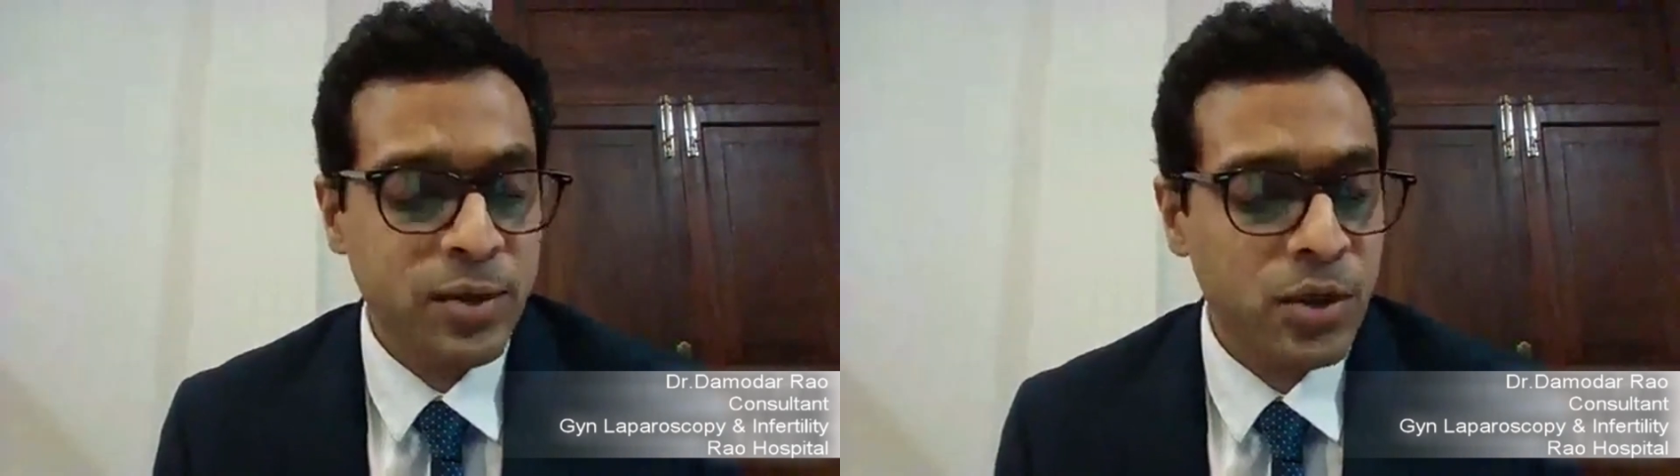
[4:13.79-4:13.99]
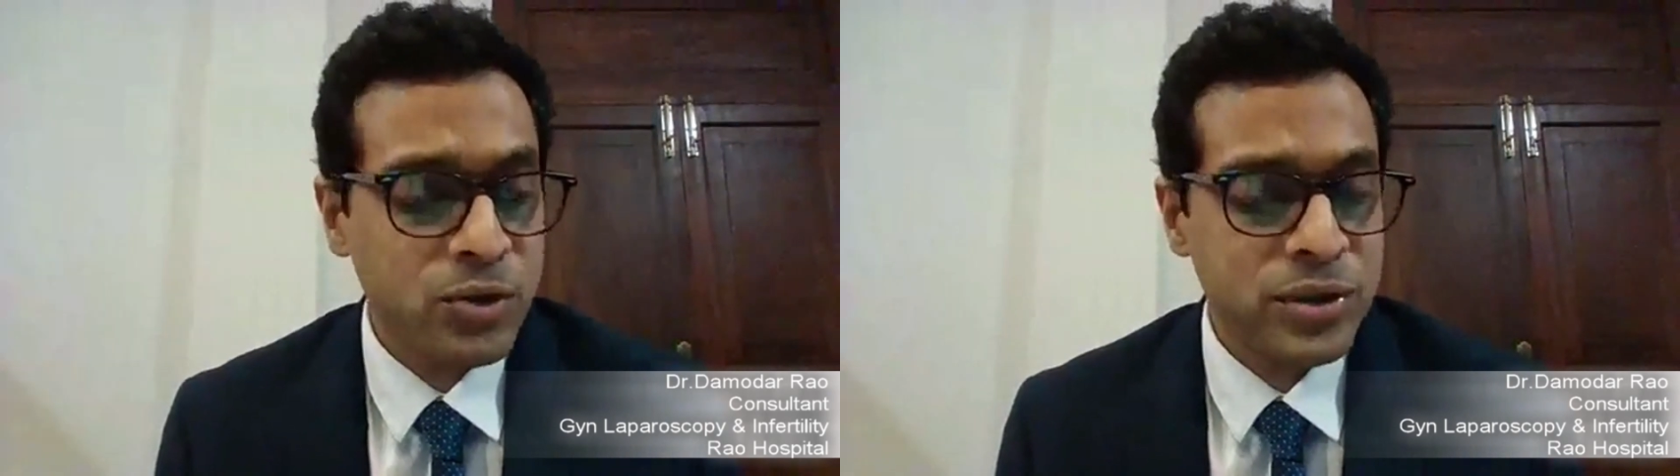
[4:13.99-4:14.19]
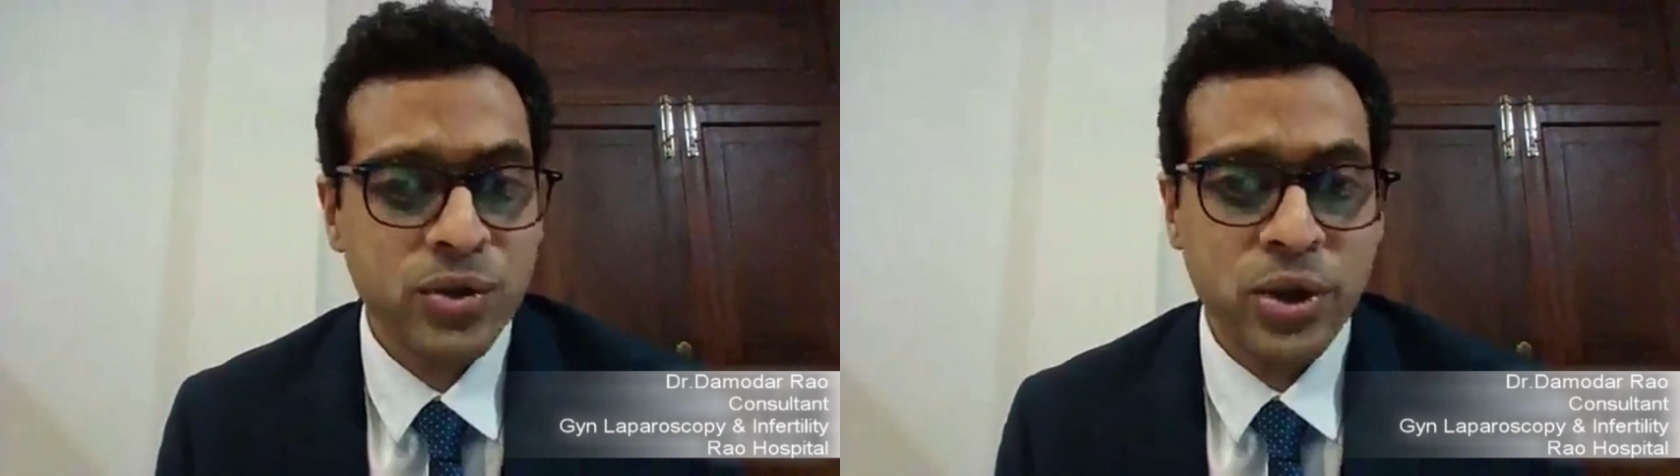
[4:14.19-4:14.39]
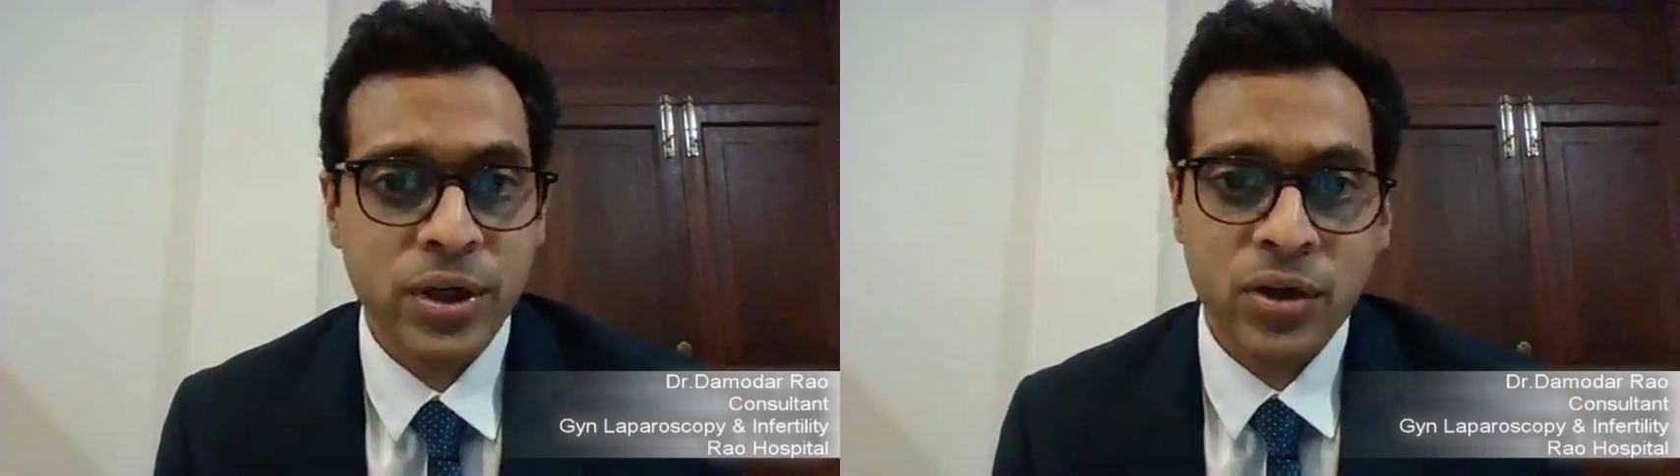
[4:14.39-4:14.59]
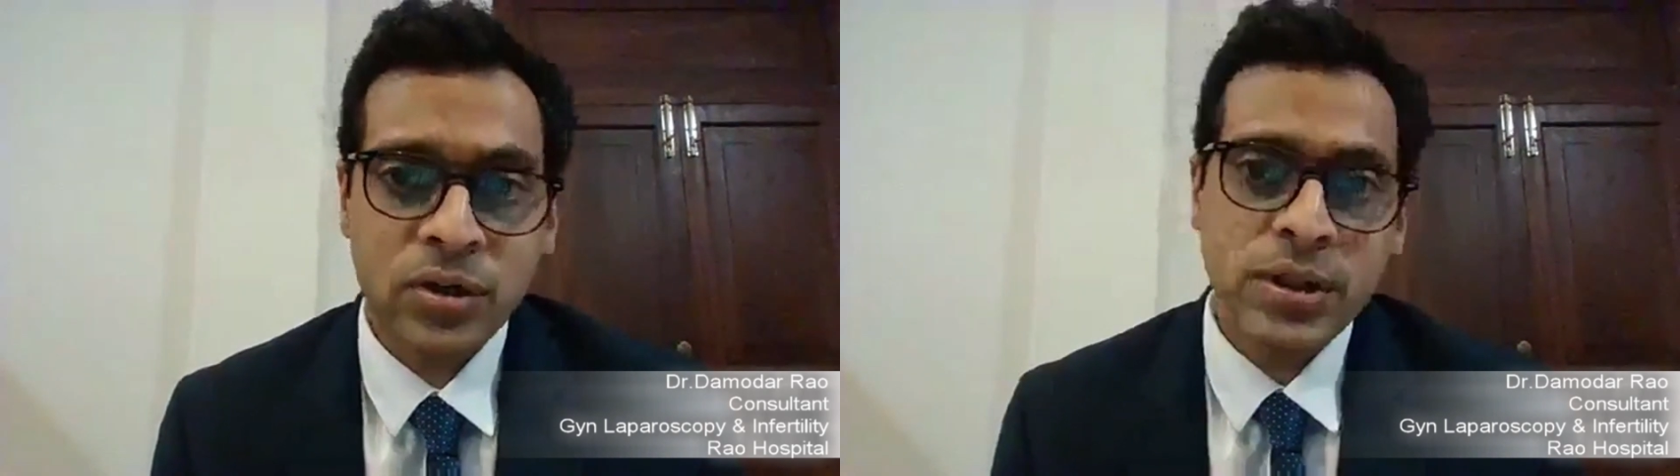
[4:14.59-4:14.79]
about it
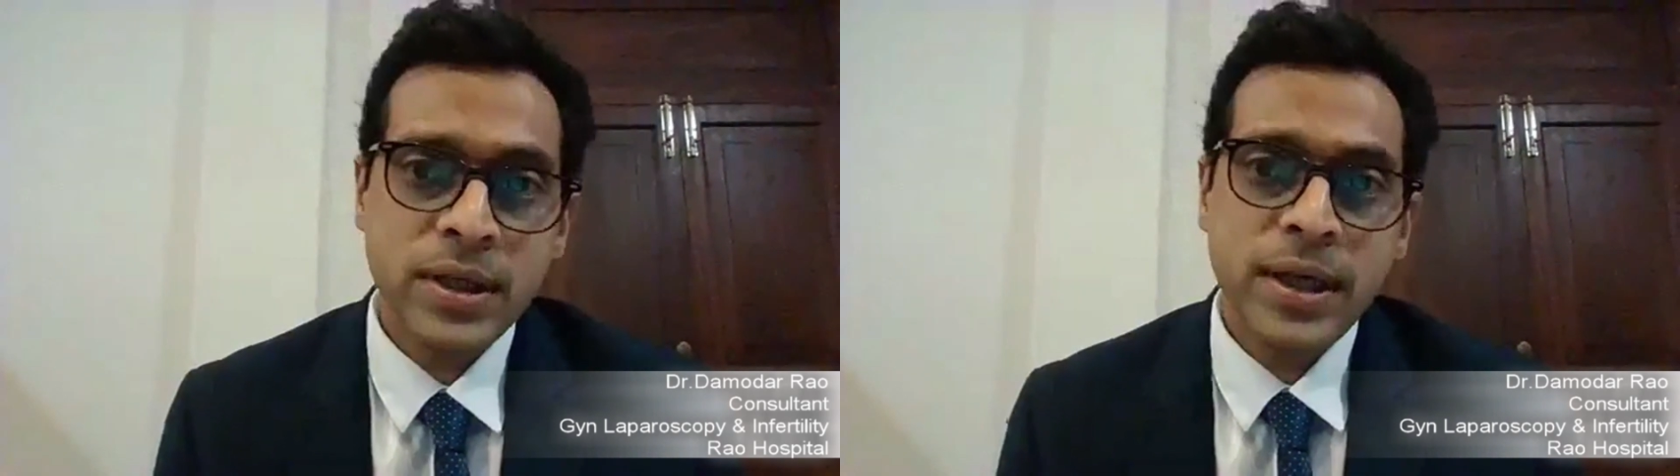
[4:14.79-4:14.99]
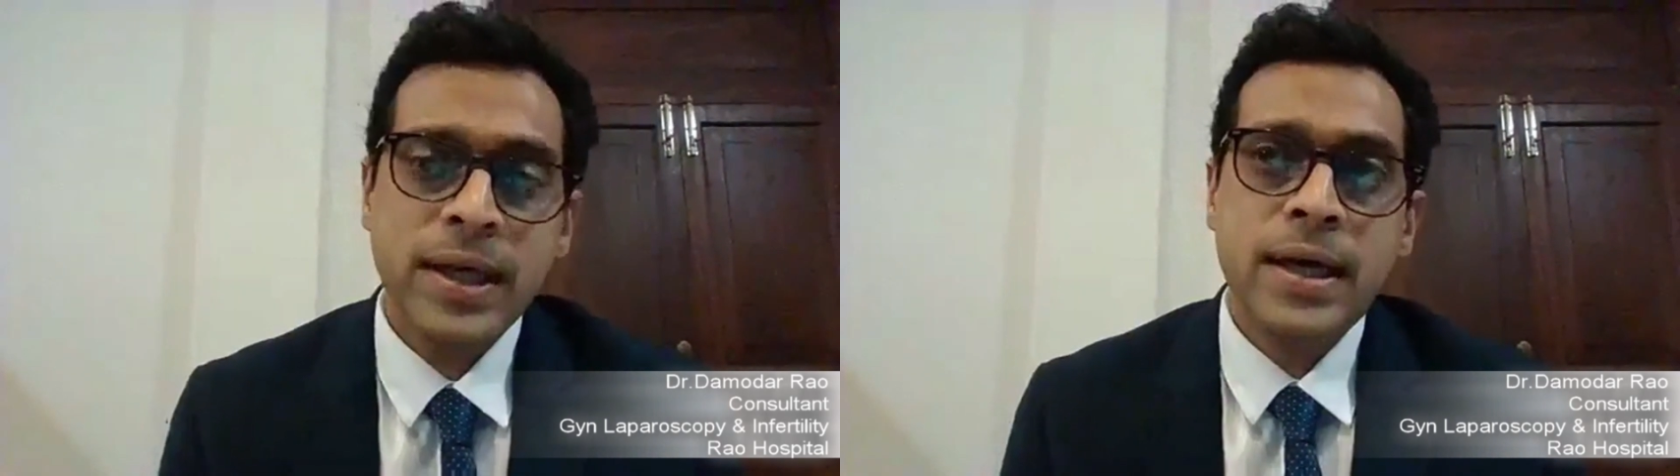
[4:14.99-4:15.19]
going on.